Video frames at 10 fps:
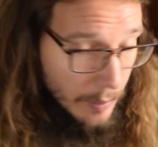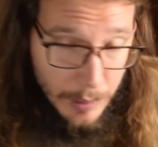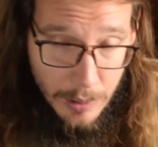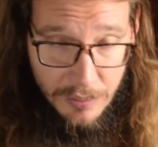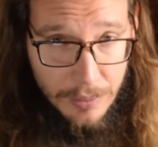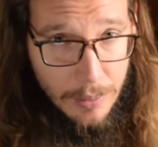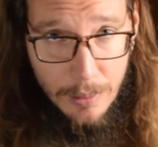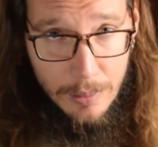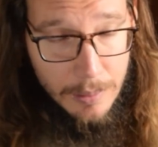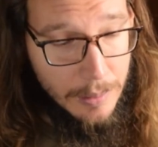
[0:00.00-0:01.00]
But
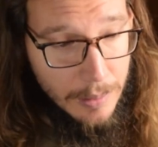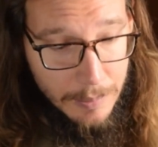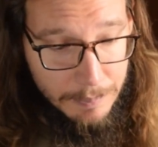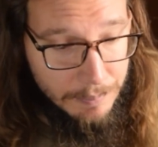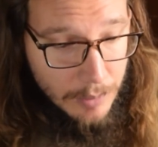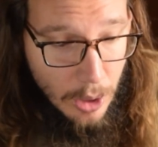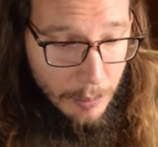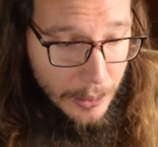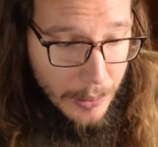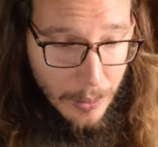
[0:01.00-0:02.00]
for uh,
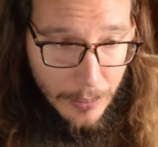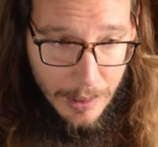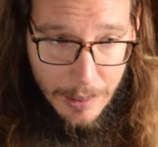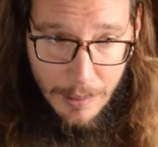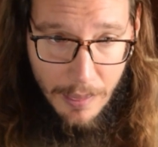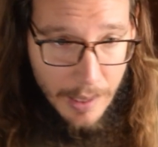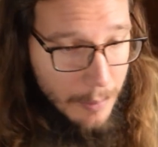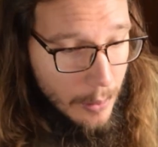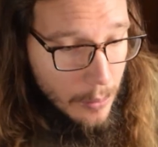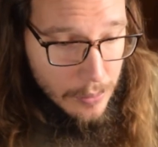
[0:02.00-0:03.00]
home recording,
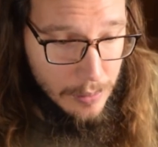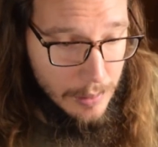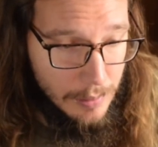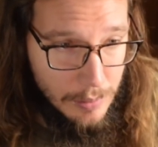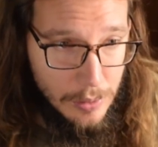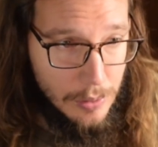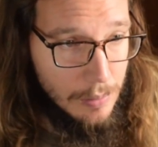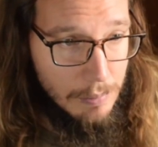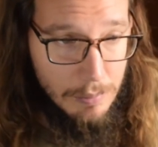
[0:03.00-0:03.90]
demos, and just